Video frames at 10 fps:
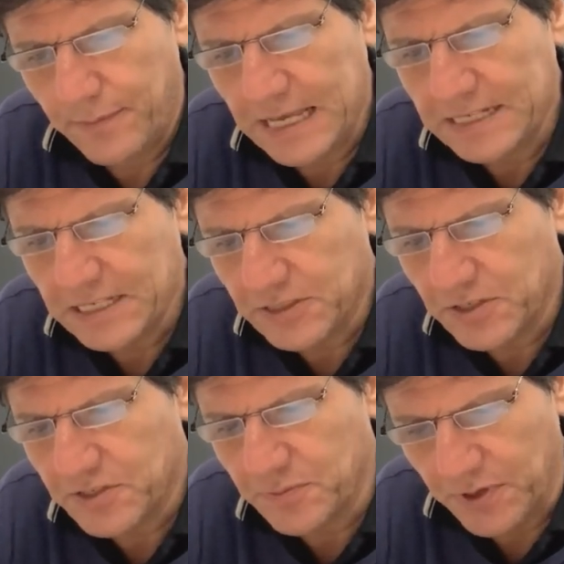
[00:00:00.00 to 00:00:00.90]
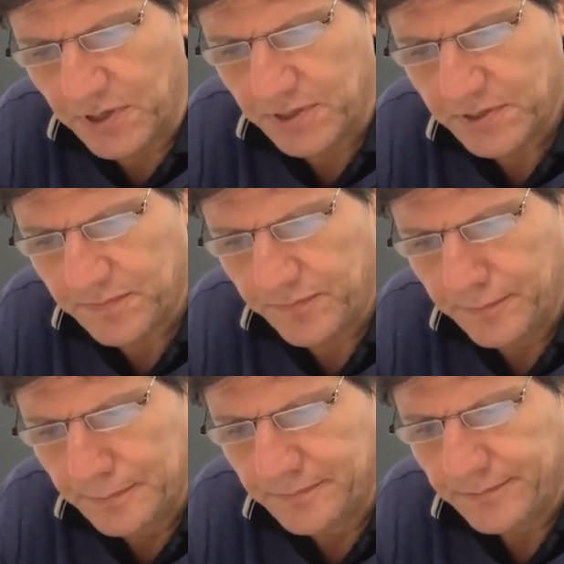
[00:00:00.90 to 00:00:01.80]
Adjacency pairs
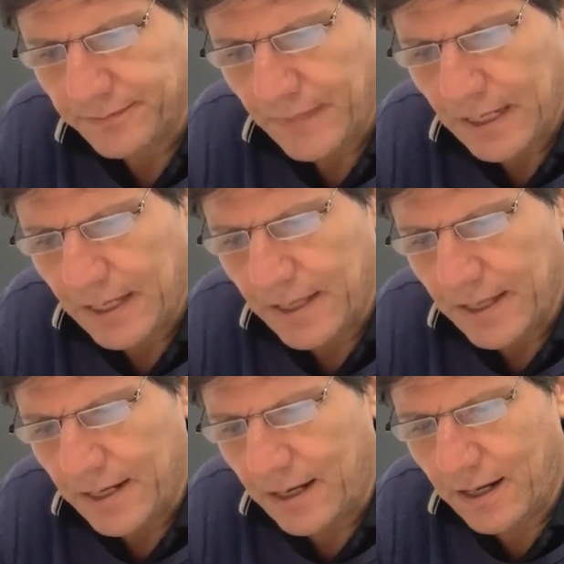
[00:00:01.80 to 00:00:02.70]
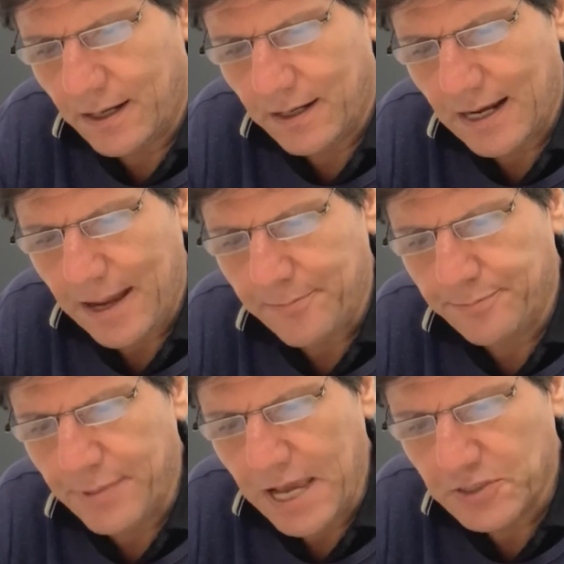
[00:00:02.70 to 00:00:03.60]
are
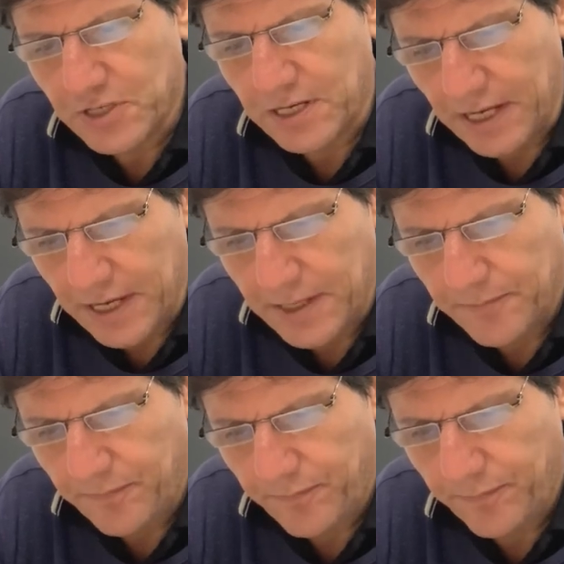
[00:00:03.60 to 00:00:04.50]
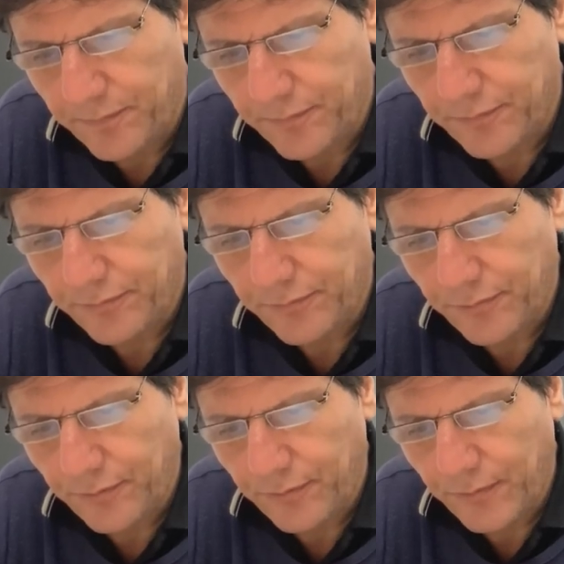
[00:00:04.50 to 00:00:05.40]
basically
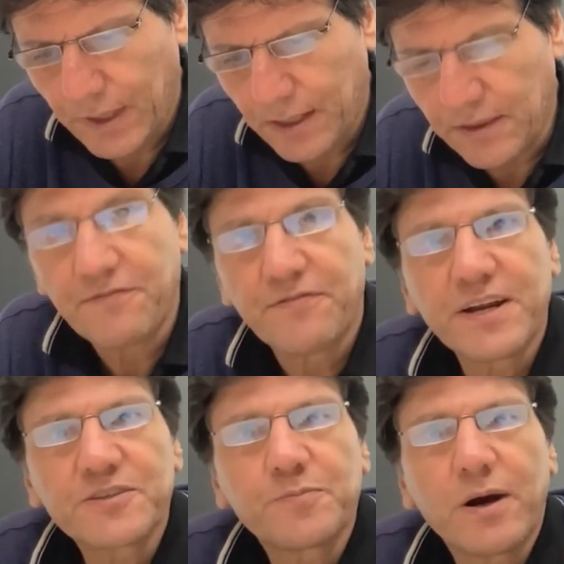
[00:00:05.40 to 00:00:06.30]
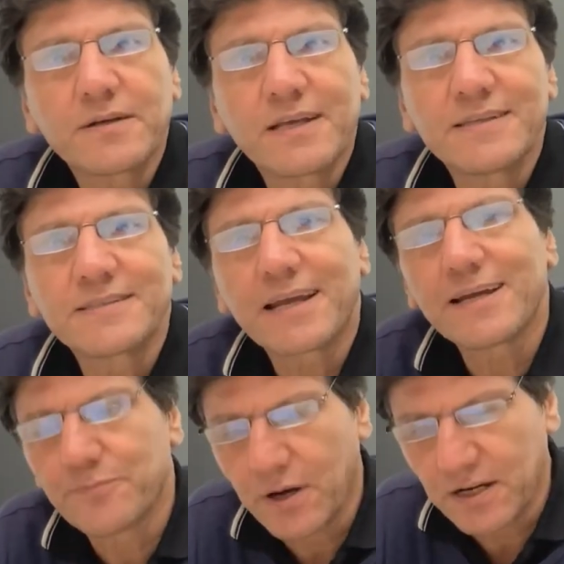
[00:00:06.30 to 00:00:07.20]
the first part and
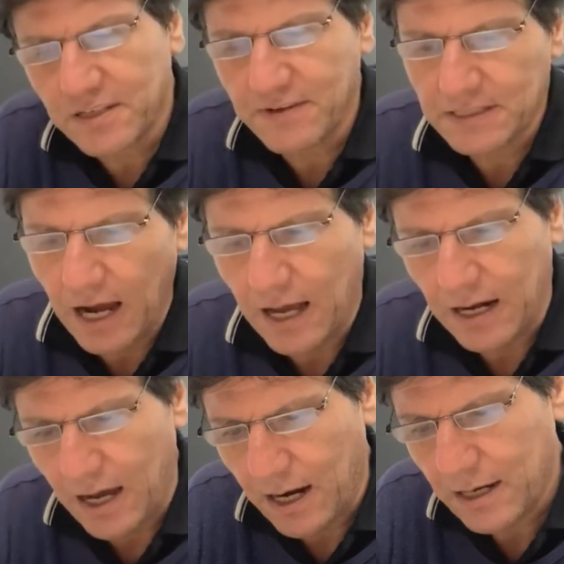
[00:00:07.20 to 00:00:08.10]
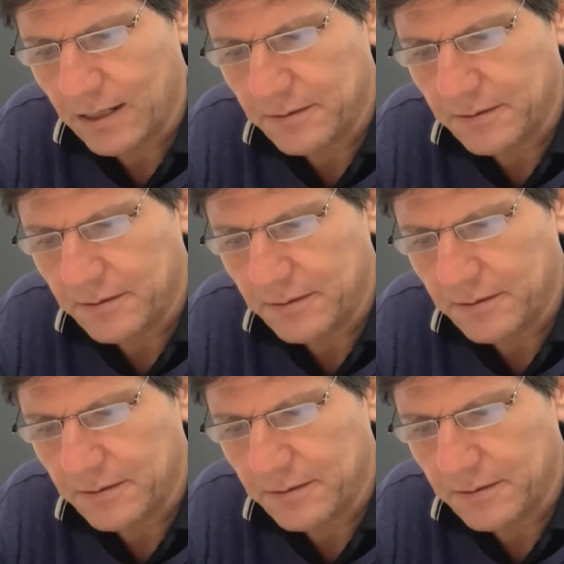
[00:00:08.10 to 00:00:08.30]
second part of a dialogue.